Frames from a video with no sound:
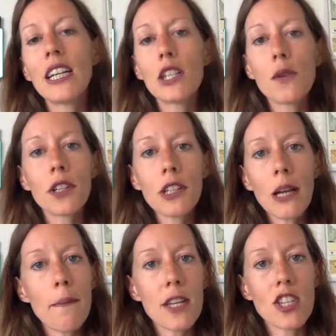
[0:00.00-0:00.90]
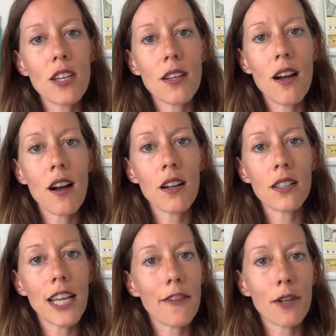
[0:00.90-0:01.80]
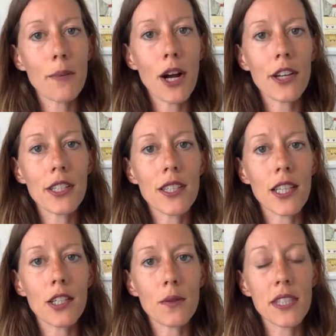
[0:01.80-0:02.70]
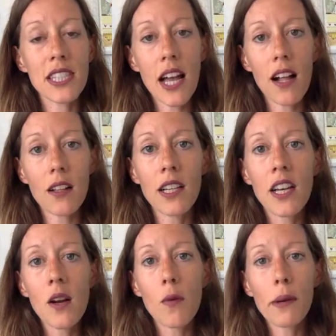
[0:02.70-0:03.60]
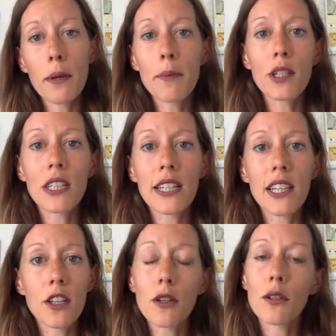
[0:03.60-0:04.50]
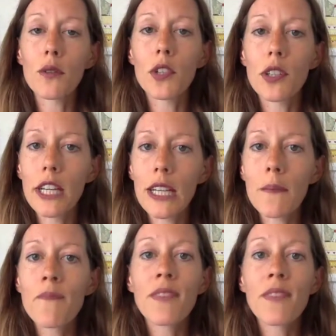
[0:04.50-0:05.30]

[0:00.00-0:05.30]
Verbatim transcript: You earn a commission on every product that you sell when people click and go through your link.